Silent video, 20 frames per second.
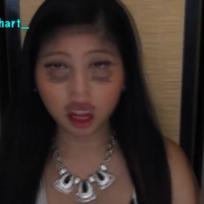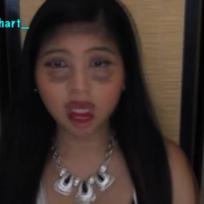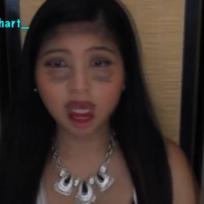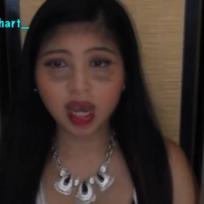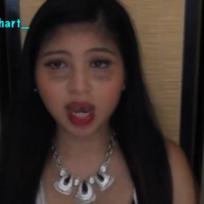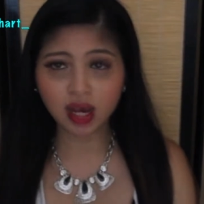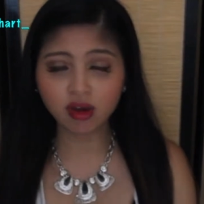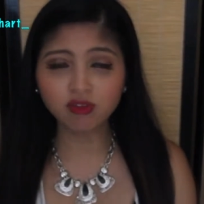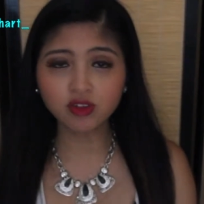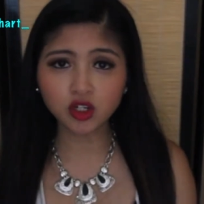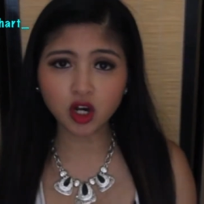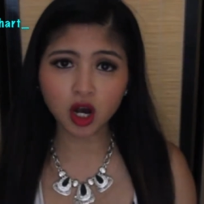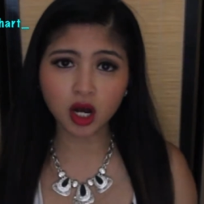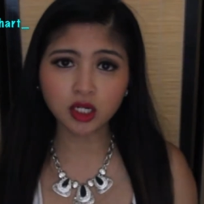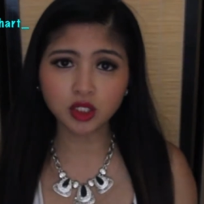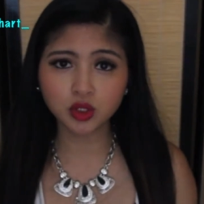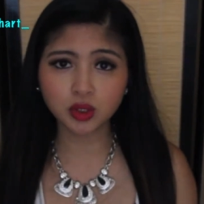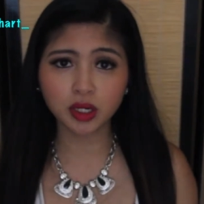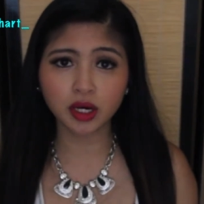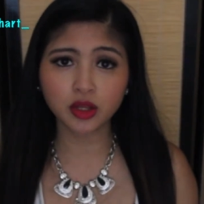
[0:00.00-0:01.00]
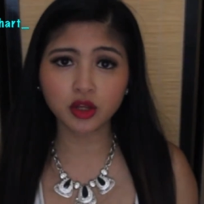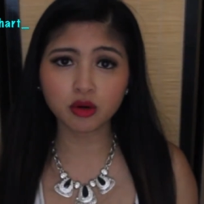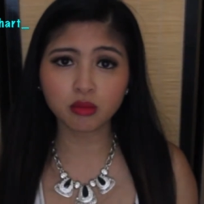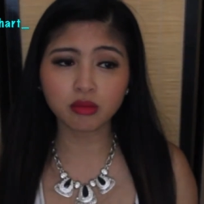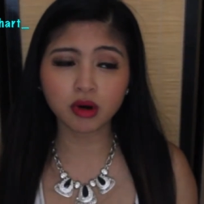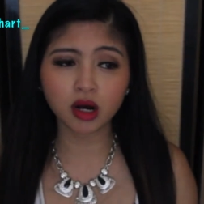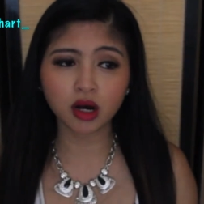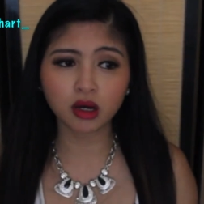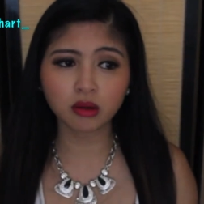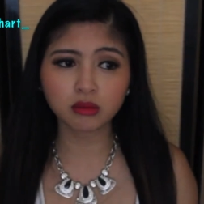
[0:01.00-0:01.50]
I have talked to other
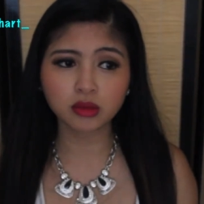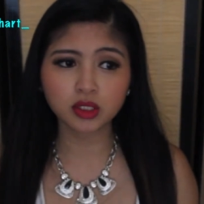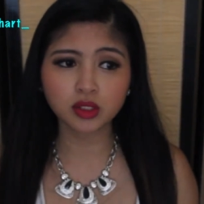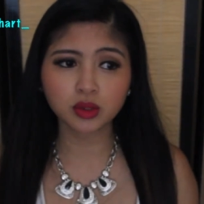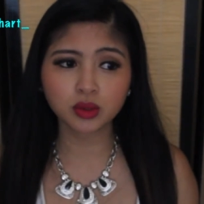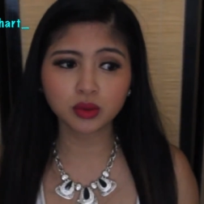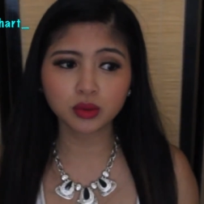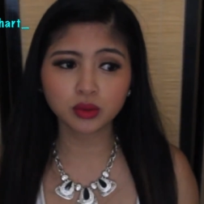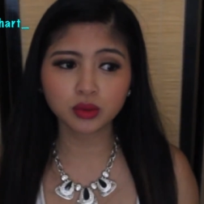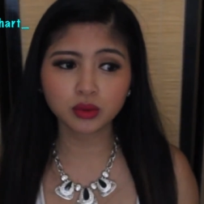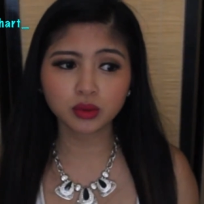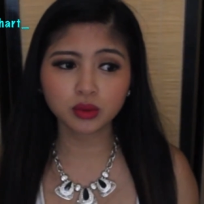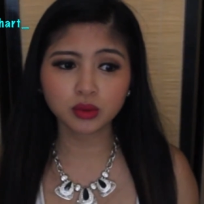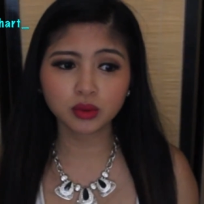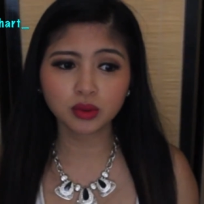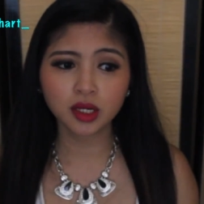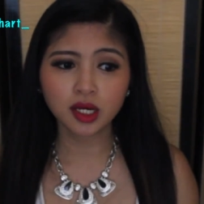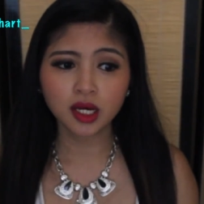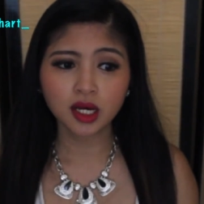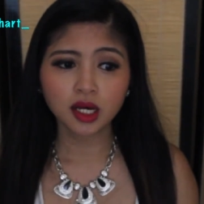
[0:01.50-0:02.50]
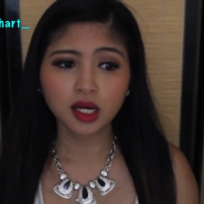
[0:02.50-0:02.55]
moms who